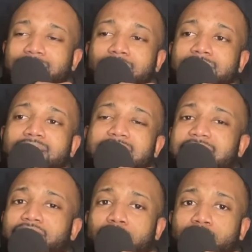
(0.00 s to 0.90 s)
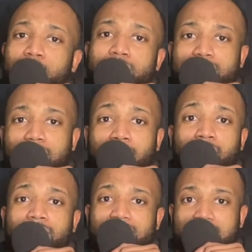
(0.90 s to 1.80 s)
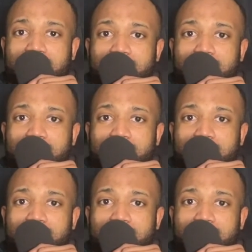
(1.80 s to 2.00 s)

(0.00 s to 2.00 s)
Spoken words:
underneath the roots are rotten.